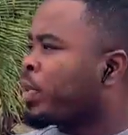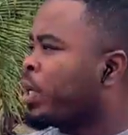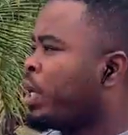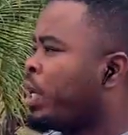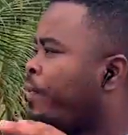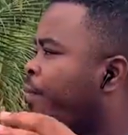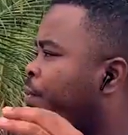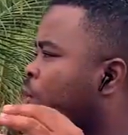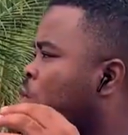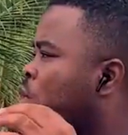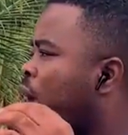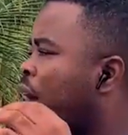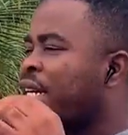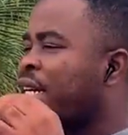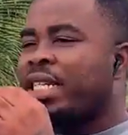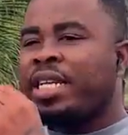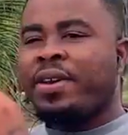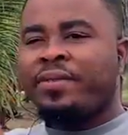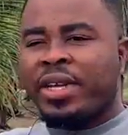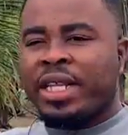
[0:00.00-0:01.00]
If you
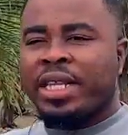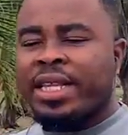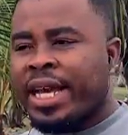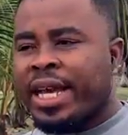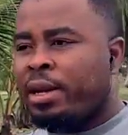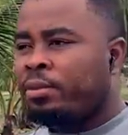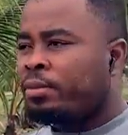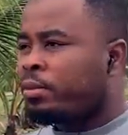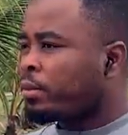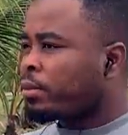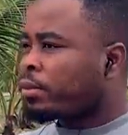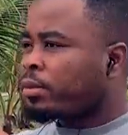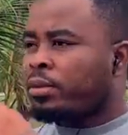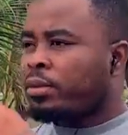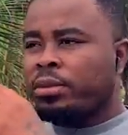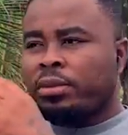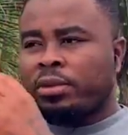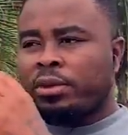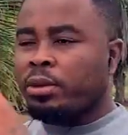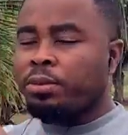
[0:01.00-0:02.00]
had given them
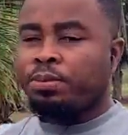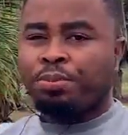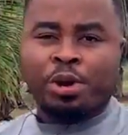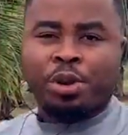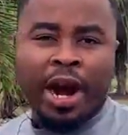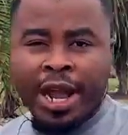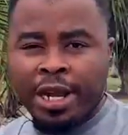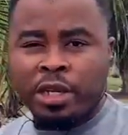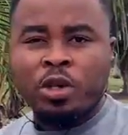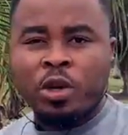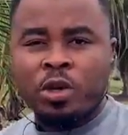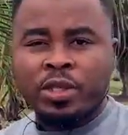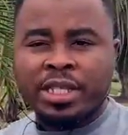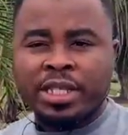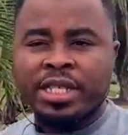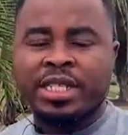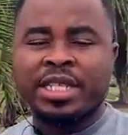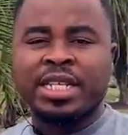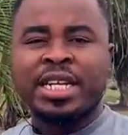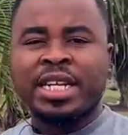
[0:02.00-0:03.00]
prior
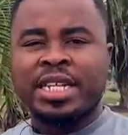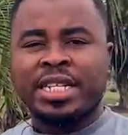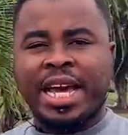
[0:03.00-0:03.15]
notice,